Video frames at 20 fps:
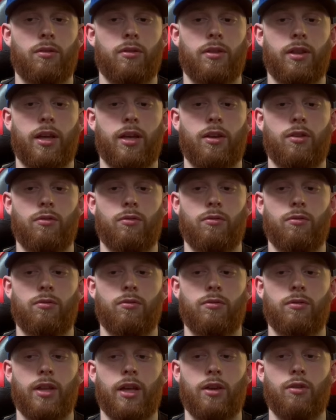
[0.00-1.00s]
that you
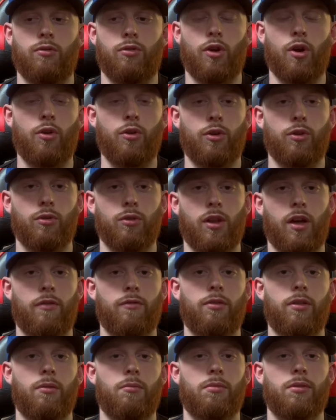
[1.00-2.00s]
that you know you
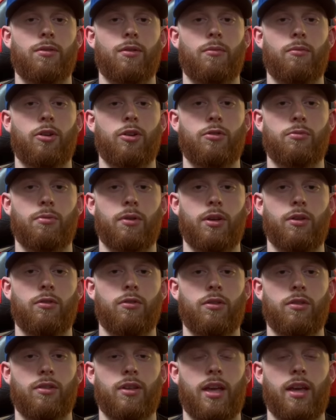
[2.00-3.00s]
love them so much, but you
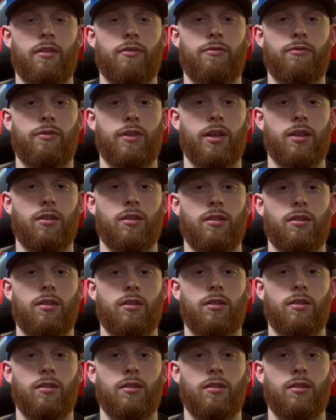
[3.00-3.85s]
just can't feel